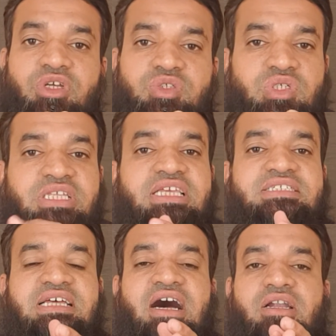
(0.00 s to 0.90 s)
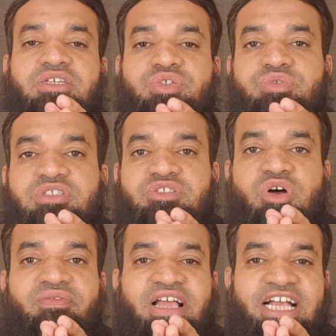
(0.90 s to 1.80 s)
So these are the uses
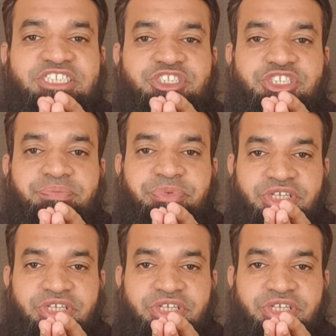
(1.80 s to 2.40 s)
of HDPE.